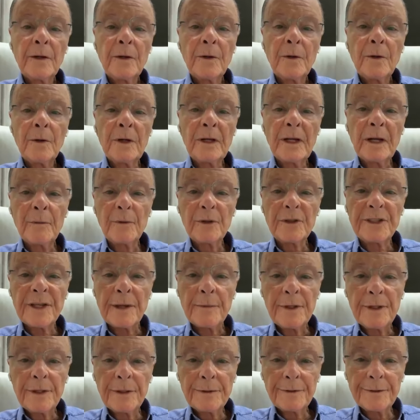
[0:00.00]
Hello, my
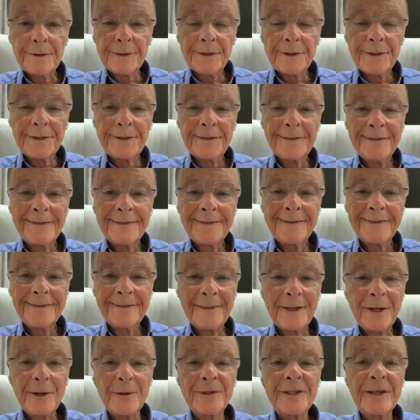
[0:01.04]
friends.
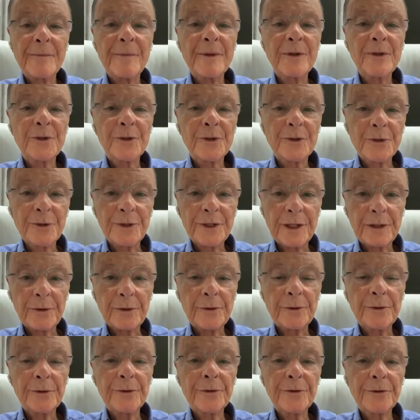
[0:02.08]
May God
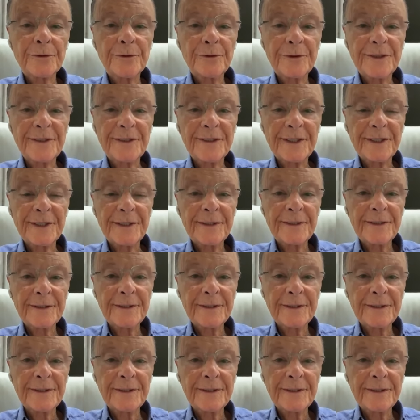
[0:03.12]
bless you all.